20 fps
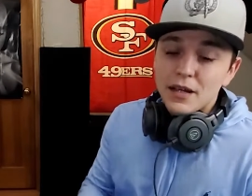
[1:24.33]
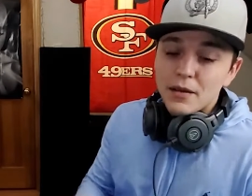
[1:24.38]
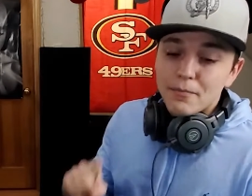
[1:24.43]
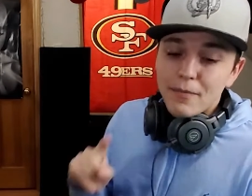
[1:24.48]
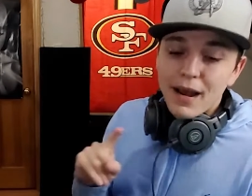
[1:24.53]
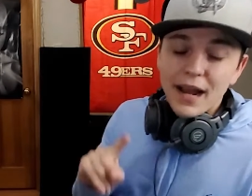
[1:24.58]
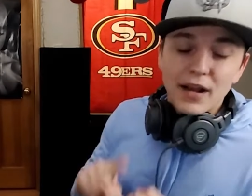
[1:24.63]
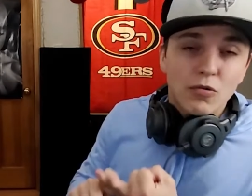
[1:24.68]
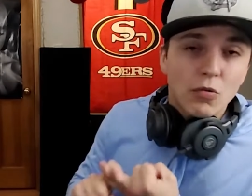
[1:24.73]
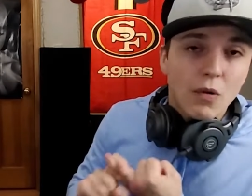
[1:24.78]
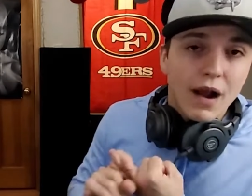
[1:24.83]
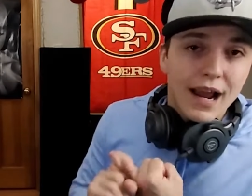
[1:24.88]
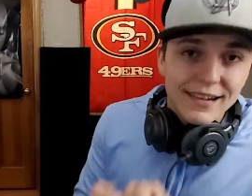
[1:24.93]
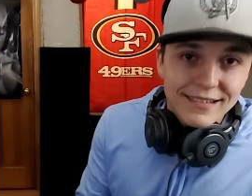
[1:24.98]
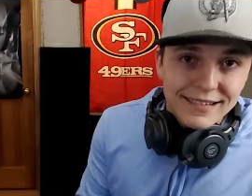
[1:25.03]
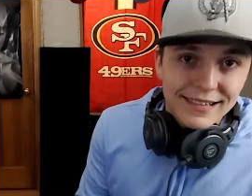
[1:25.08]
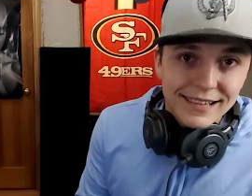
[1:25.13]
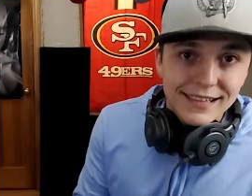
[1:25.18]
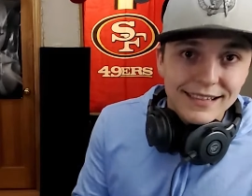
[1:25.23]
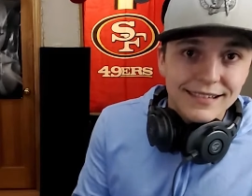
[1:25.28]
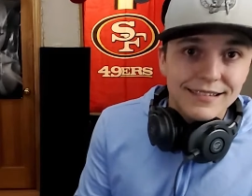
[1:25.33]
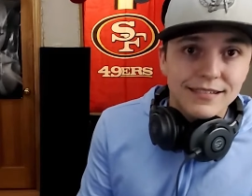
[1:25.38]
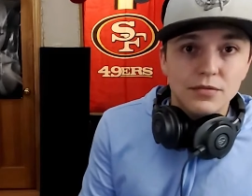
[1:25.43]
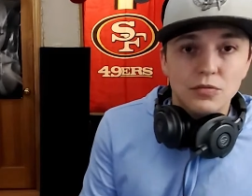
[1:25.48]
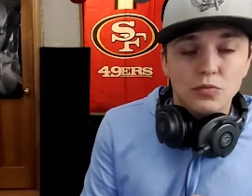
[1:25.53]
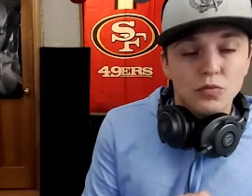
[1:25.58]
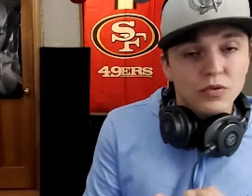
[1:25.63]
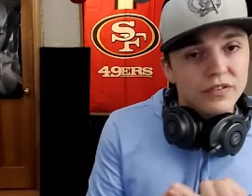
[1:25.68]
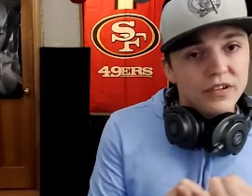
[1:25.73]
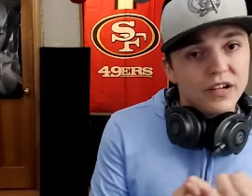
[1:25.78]
Mike Righteous
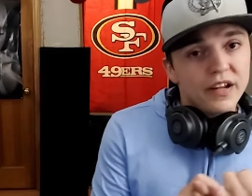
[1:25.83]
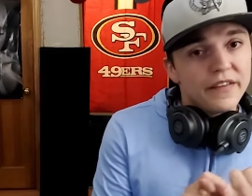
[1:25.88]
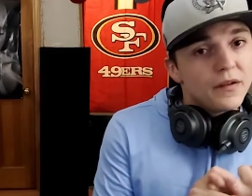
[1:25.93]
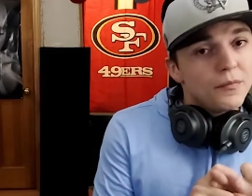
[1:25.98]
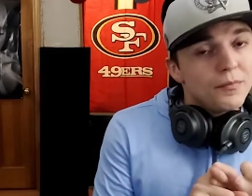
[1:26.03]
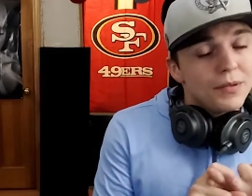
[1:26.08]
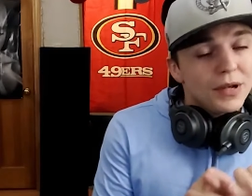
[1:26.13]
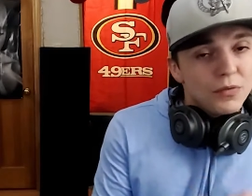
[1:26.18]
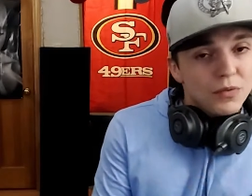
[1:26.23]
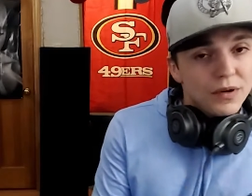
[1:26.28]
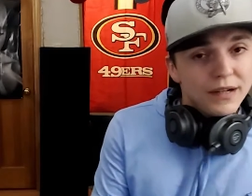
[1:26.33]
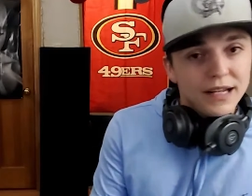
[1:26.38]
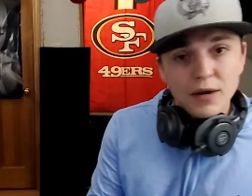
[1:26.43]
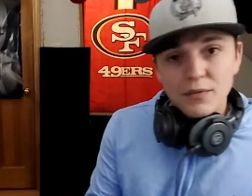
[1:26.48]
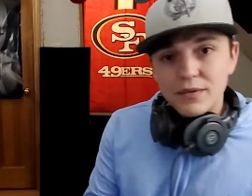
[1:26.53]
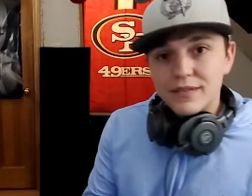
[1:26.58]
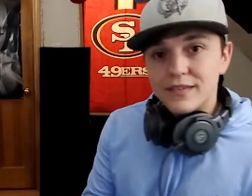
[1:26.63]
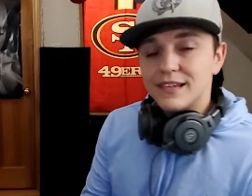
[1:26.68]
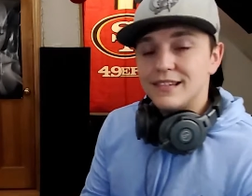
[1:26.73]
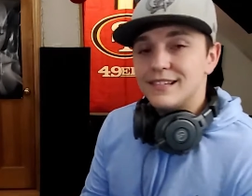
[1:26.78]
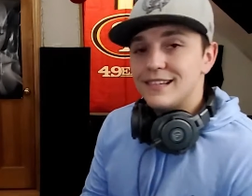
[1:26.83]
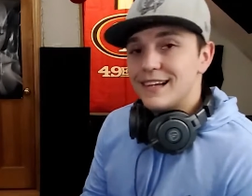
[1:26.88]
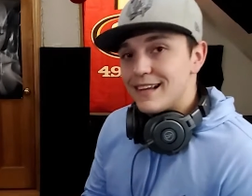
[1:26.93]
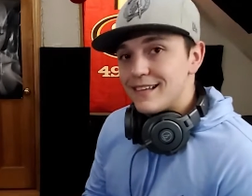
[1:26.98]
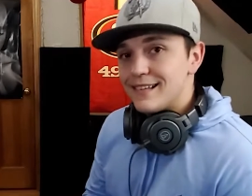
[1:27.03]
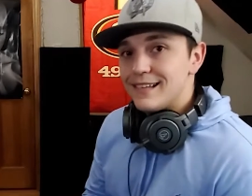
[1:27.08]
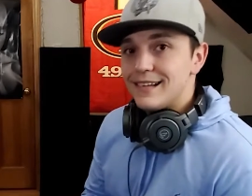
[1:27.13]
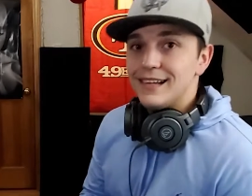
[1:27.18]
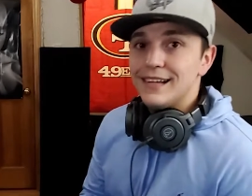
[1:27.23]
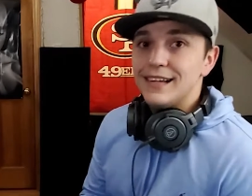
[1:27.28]
was another big one that was
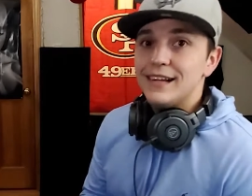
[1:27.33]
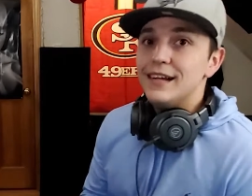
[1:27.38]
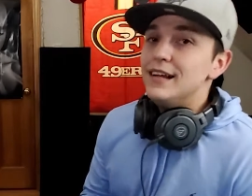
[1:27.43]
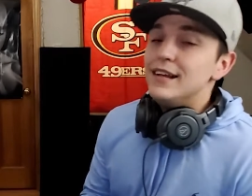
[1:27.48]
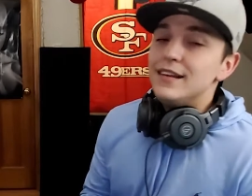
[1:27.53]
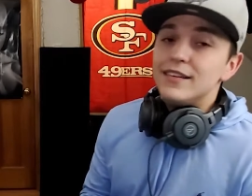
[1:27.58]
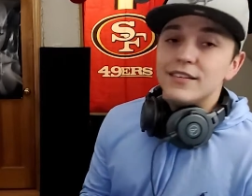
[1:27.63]
suggested.